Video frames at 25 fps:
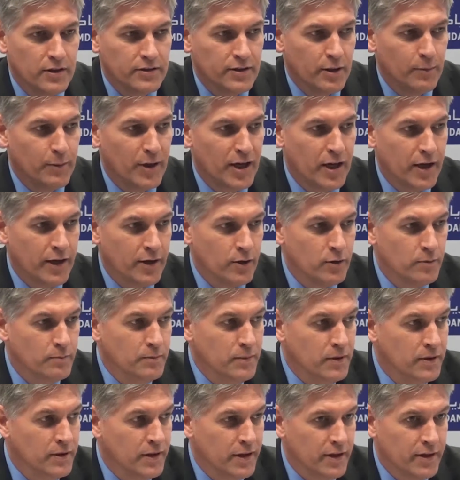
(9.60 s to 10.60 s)
Assalamu alaikum
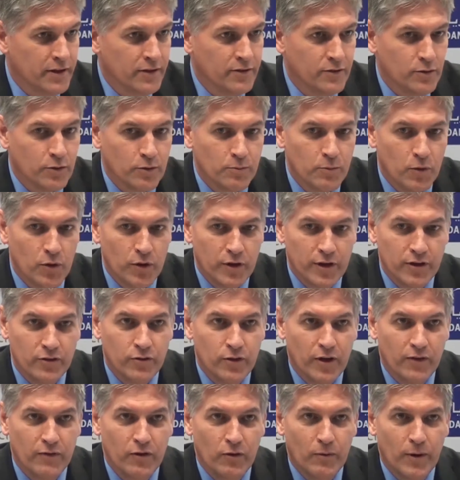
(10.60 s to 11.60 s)
and good morning
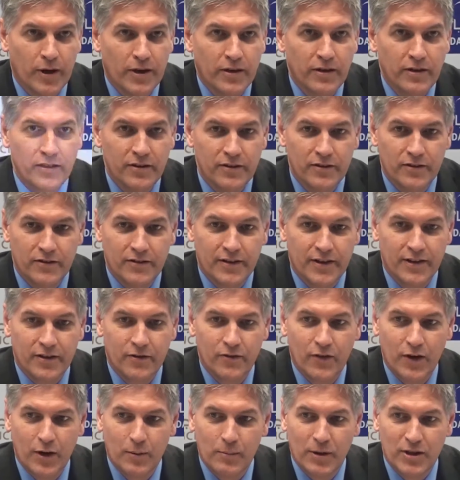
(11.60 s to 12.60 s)
to everyone. Thank you
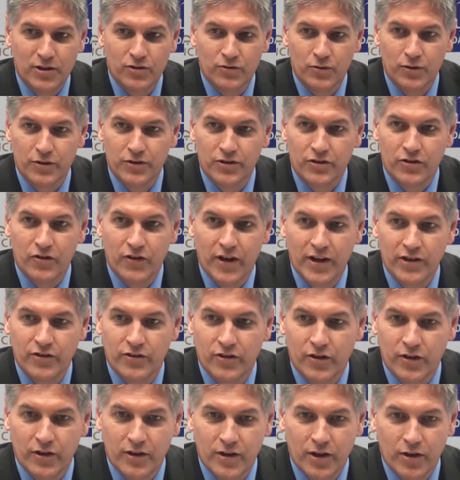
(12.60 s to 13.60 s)
very much for this great
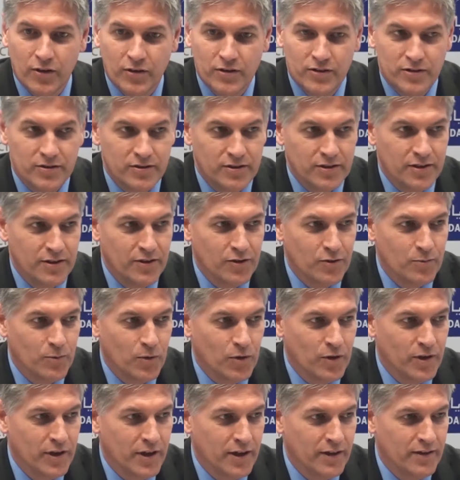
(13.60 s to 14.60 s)
turnout here this
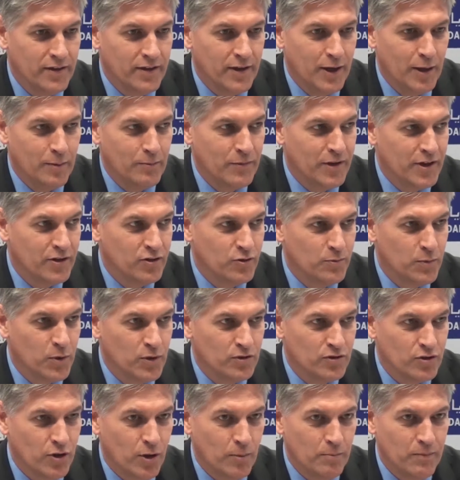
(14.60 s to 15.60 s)
morning at the Hamnan
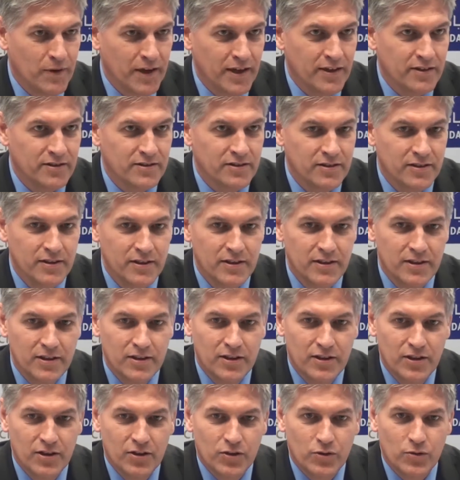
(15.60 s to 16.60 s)
Sports Complex
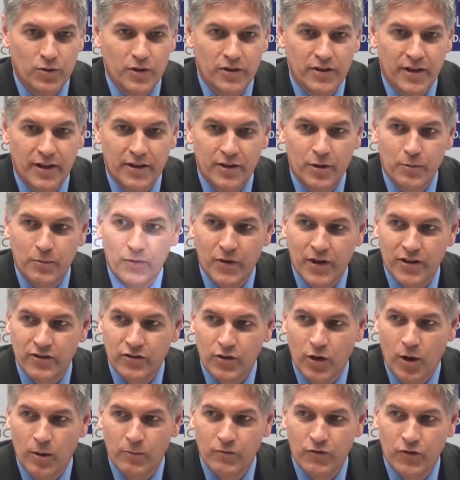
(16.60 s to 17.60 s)
to attend the press
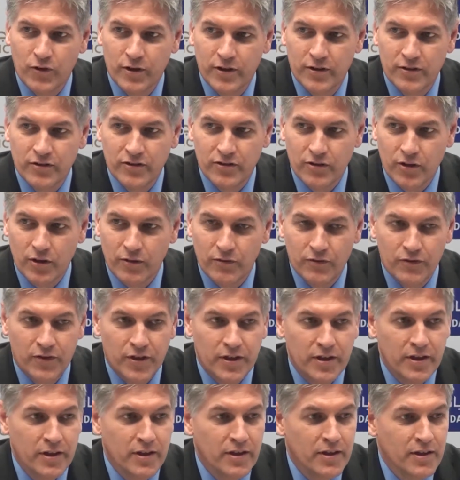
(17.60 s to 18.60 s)
conference of
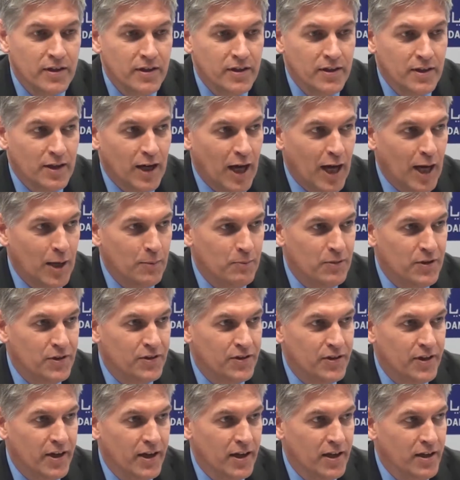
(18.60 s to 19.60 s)
the
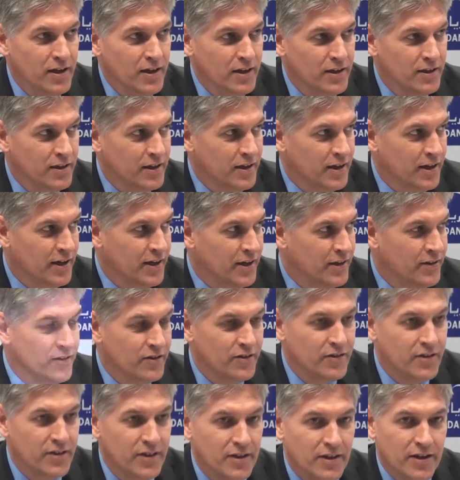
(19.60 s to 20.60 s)
IPTL and
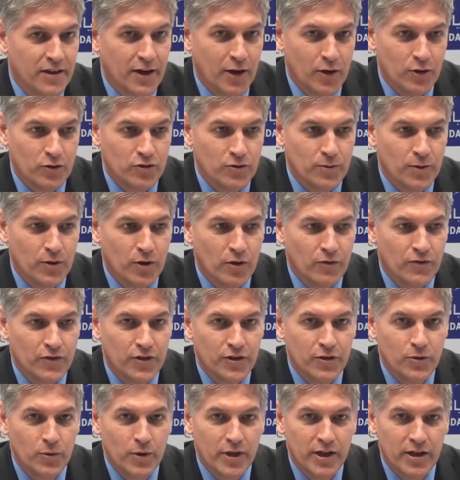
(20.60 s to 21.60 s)
the announcement of
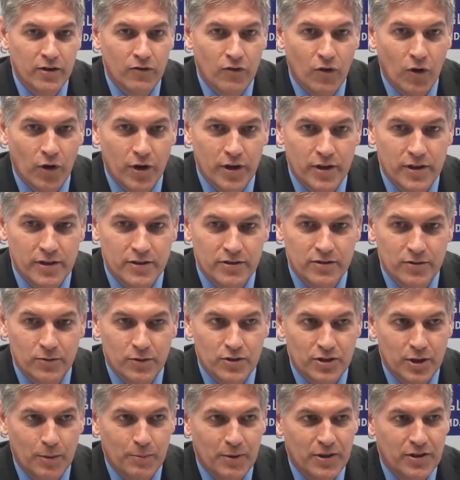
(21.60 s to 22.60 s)
the UAE Royals,
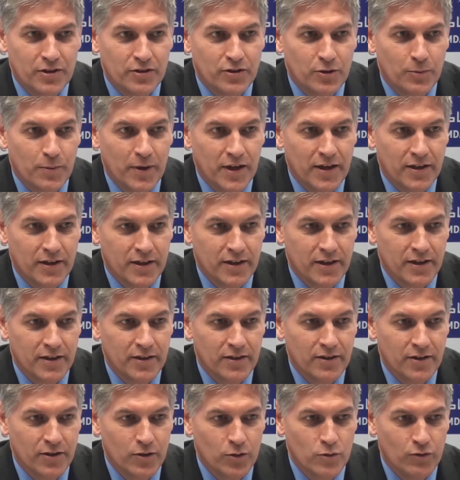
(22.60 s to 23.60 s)
which are participating
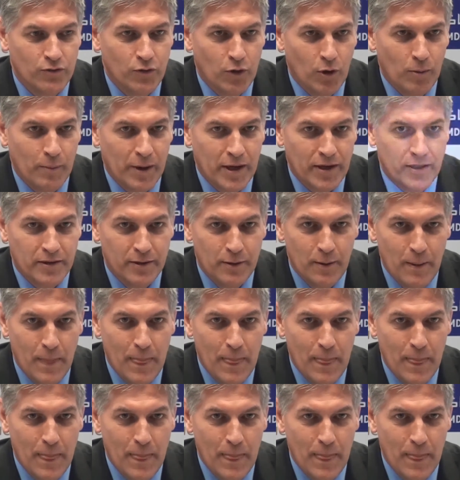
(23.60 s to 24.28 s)
in the new format.